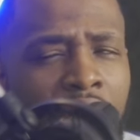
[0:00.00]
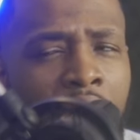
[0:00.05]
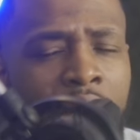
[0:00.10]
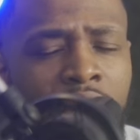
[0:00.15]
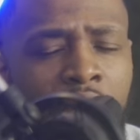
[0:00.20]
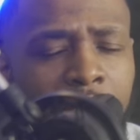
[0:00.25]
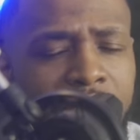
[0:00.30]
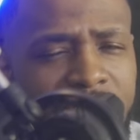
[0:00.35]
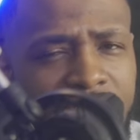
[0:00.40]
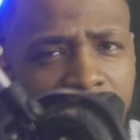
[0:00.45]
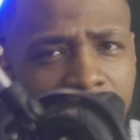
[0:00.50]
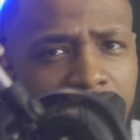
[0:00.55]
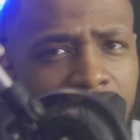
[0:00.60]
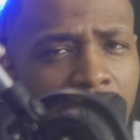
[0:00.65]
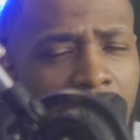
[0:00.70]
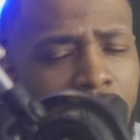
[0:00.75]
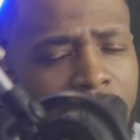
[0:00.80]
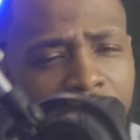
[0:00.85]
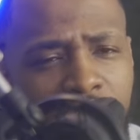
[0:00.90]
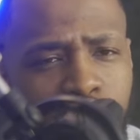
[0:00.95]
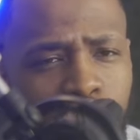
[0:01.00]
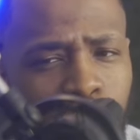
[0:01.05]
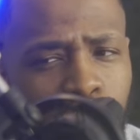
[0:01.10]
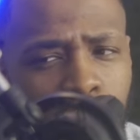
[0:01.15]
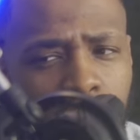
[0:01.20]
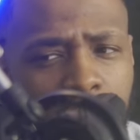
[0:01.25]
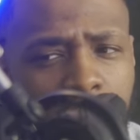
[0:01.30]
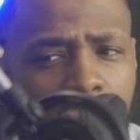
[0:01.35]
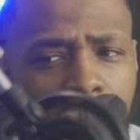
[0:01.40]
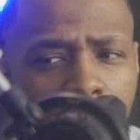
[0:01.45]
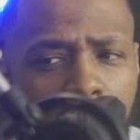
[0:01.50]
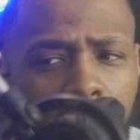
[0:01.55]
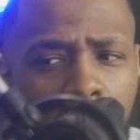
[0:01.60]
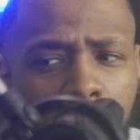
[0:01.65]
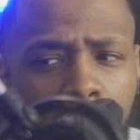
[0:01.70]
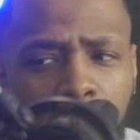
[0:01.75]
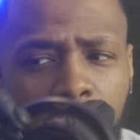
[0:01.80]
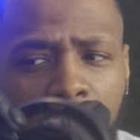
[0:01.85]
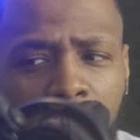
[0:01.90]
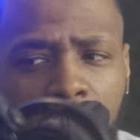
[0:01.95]
am not mistaken. I'm not sure,
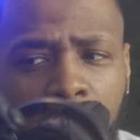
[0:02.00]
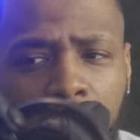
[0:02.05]
but